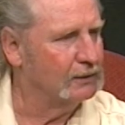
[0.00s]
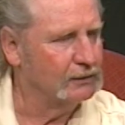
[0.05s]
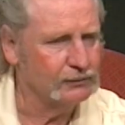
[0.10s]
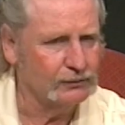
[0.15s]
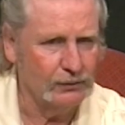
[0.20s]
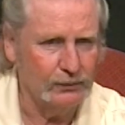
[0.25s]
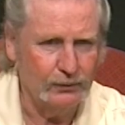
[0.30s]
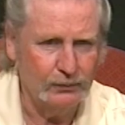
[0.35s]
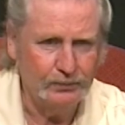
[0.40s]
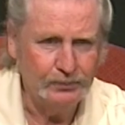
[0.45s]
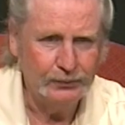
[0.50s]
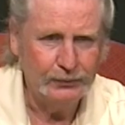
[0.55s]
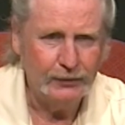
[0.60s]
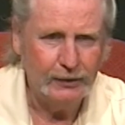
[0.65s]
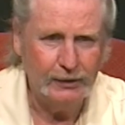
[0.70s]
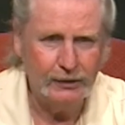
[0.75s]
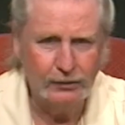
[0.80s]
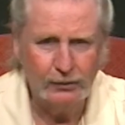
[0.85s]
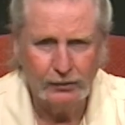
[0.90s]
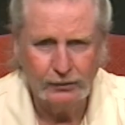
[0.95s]
So
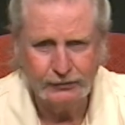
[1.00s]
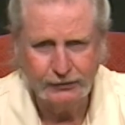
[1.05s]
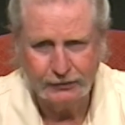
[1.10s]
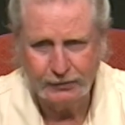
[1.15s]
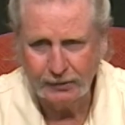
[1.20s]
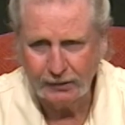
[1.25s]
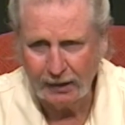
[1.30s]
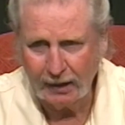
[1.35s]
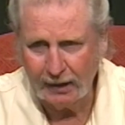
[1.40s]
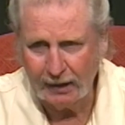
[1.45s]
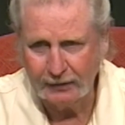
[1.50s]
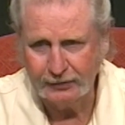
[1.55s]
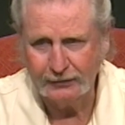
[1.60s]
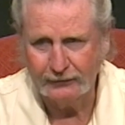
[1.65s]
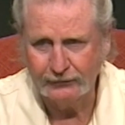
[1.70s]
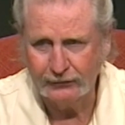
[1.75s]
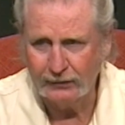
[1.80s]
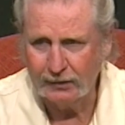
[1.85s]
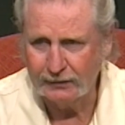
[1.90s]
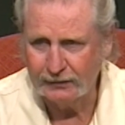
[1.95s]
he goes to the guy at the
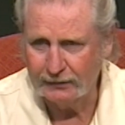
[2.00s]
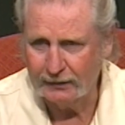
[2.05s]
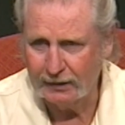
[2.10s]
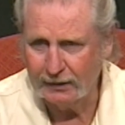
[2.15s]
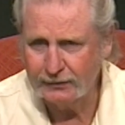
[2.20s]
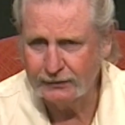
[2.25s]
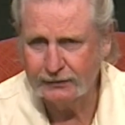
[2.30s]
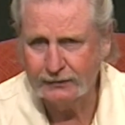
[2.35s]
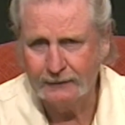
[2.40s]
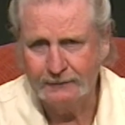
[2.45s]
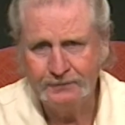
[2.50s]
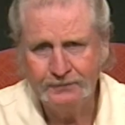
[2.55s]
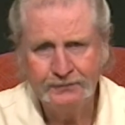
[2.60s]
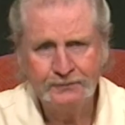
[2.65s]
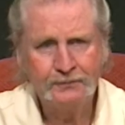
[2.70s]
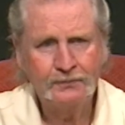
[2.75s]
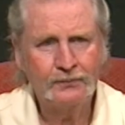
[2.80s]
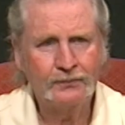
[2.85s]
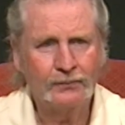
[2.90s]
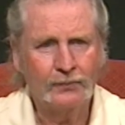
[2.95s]
front desk,
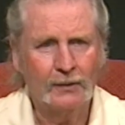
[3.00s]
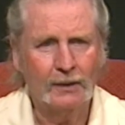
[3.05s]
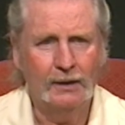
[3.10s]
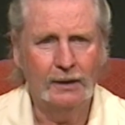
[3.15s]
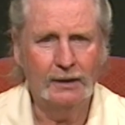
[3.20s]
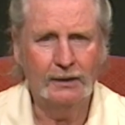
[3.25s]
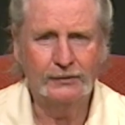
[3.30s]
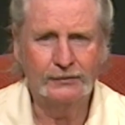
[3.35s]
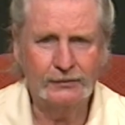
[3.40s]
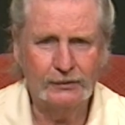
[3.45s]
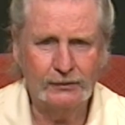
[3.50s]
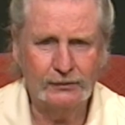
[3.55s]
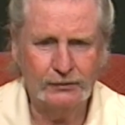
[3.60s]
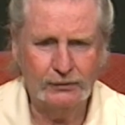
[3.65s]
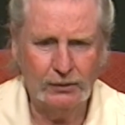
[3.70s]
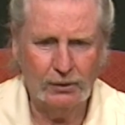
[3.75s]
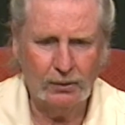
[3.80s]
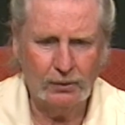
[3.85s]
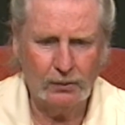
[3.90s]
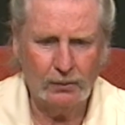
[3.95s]
and he
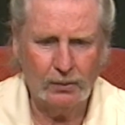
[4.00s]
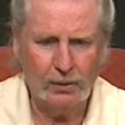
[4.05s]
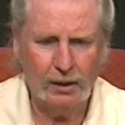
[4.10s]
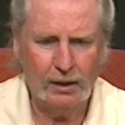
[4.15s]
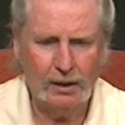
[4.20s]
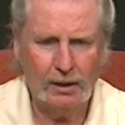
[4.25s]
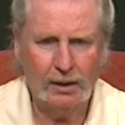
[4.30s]
says, "You know,